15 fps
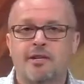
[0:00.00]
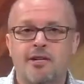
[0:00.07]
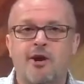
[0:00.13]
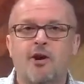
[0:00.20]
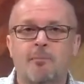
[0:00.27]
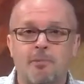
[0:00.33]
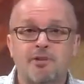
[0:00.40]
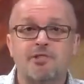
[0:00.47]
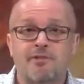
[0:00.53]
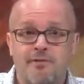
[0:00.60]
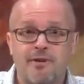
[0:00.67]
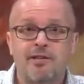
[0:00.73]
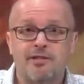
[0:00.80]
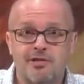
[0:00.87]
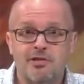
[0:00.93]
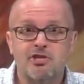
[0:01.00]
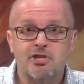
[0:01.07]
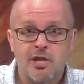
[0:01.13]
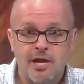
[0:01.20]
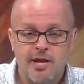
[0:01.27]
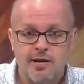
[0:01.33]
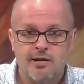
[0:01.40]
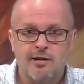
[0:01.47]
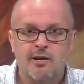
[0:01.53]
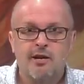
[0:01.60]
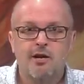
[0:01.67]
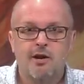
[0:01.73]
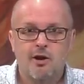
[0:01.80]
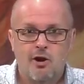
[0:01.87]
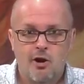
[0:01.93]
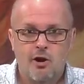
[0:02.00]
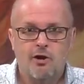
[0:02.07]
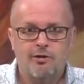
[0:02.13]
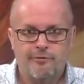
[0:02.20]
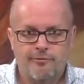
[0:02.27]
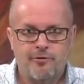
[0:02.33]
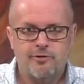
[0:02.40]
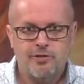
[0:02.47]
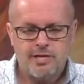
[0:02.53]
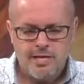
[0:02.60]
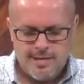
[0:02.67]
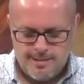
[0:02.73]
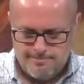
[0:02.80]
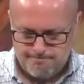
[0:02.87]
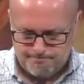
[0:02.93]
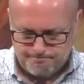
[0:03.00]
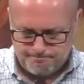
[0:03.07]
Darren must have hit the shed on the first tee.